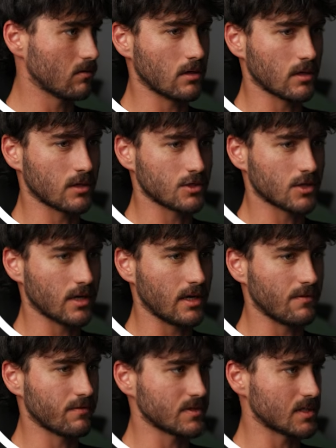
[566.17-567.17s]
And I'm gonna try to
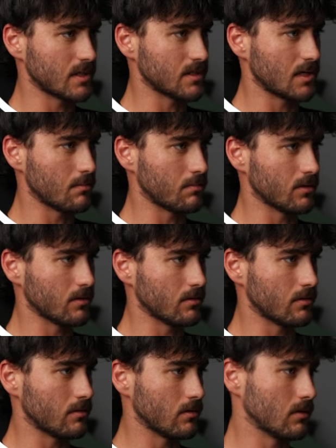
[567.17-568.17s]
emphasize that
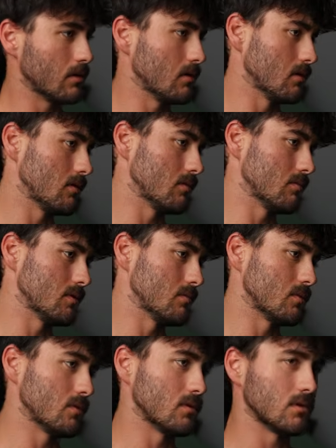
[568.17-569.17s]
blue a little bit
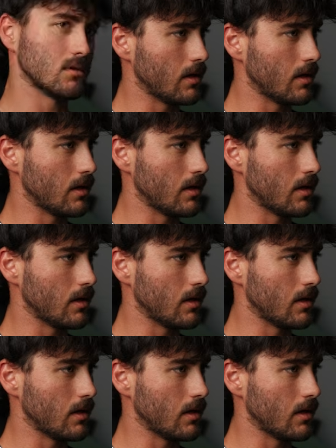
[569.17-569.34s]
more.